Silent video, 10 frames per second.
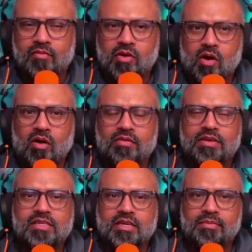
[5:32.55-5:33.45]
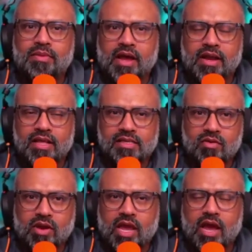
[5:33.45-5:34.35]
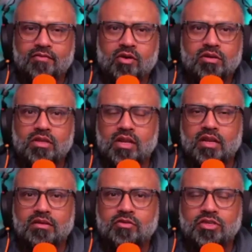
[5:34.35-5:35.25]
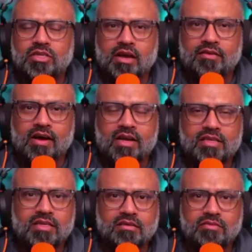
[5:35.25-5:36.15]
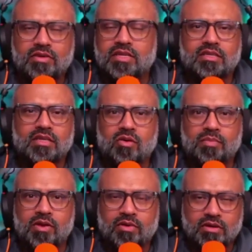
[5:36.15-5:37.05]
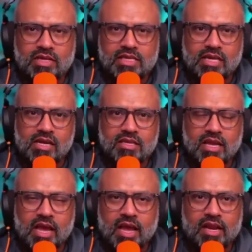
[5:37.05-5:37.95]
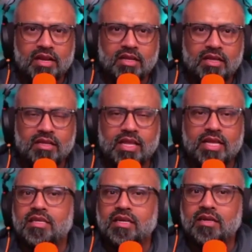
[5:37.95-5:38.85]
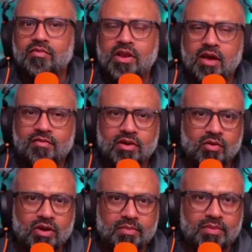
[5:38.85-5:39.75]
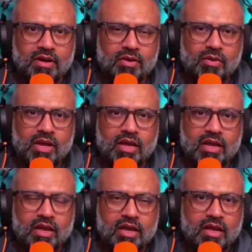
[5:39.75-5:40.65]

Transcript: We always jump ahead and say, okay, I've got the question I've asked. What is the topic you want to discuss? And that's it. We never go deeper into it.